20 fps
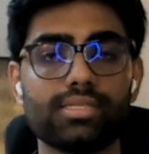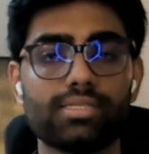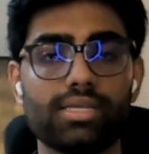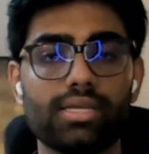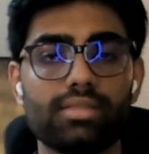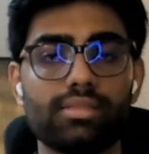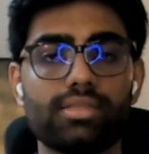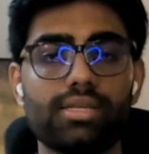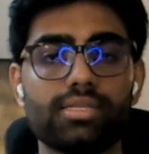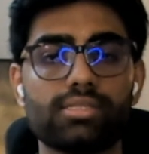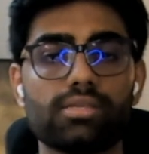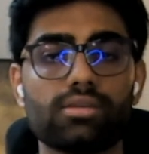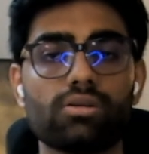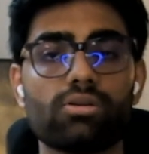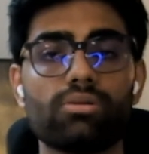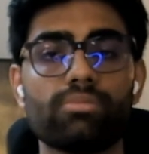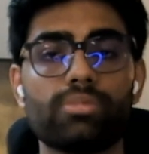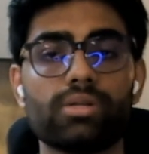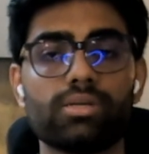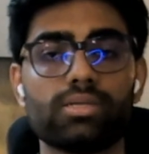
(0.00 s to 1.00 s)
a design that's
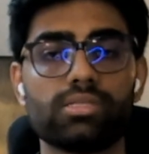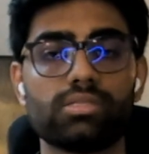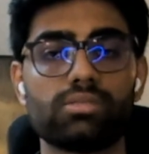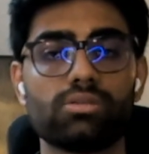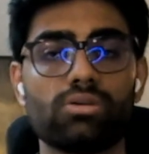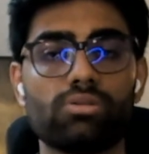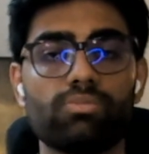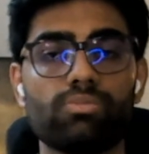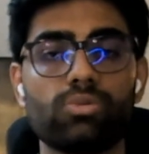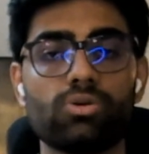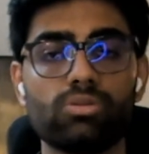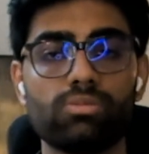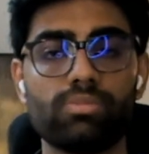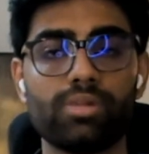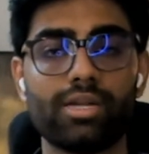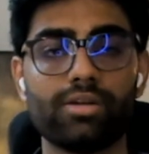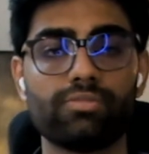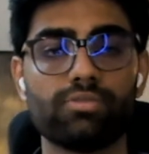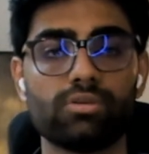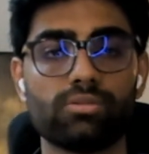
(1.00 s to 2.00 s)
compromised on
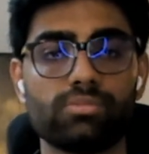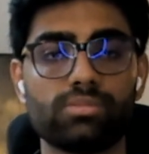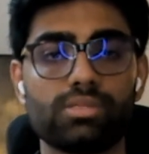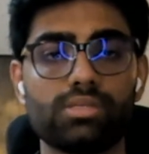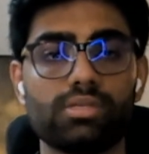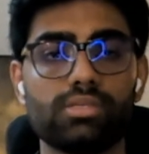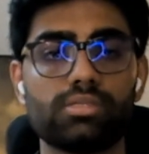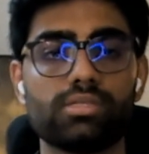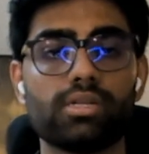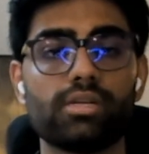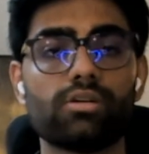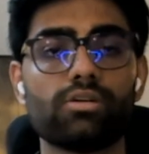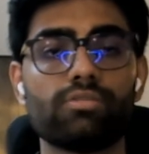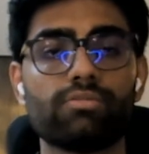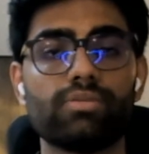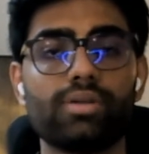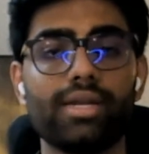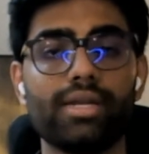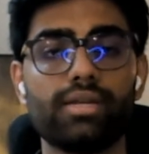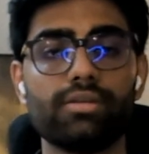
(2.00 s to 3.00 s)
both platforms instead
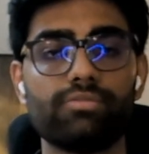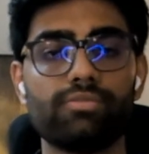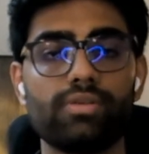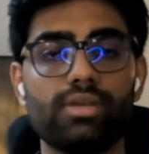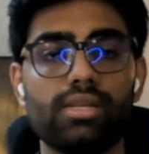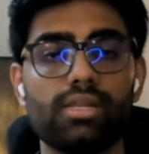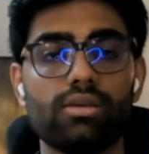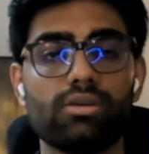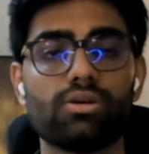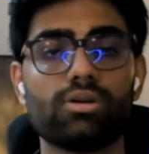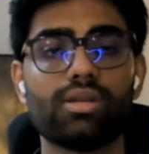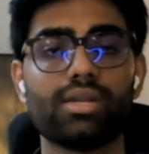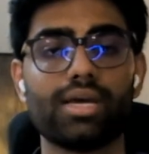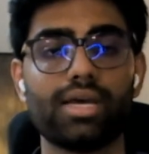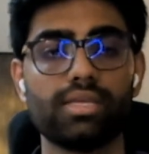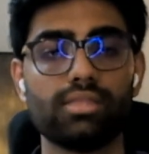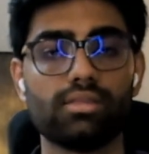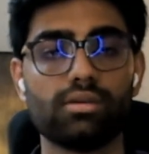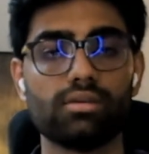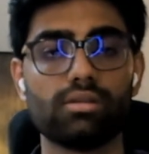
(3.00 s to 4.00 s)
of native feeling
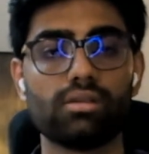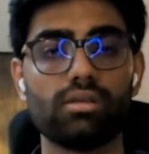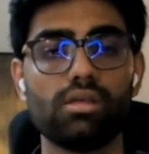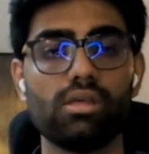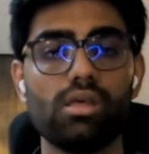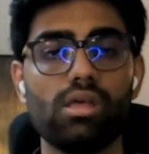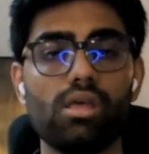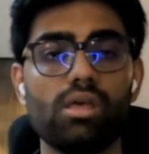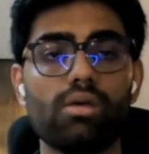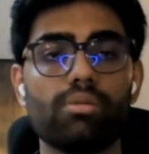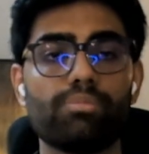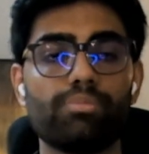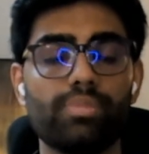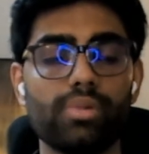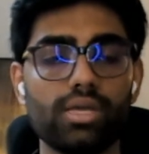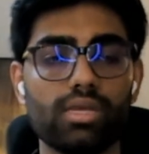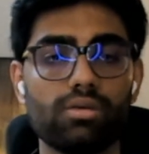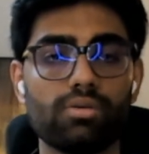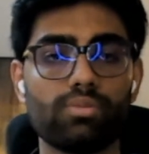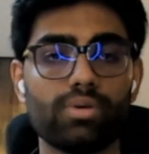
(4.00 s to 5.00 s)
on either.
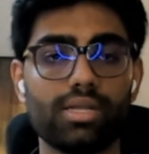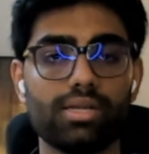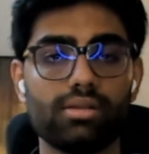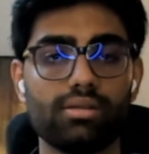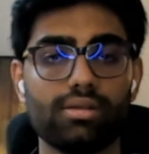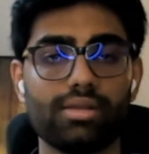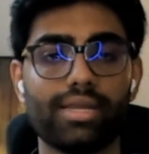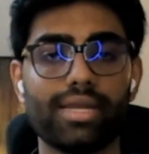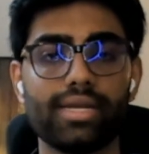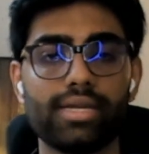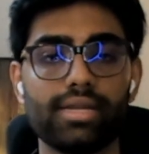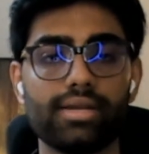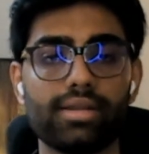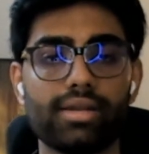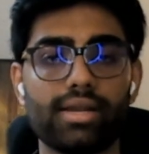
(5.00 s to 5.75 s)
Pick one, get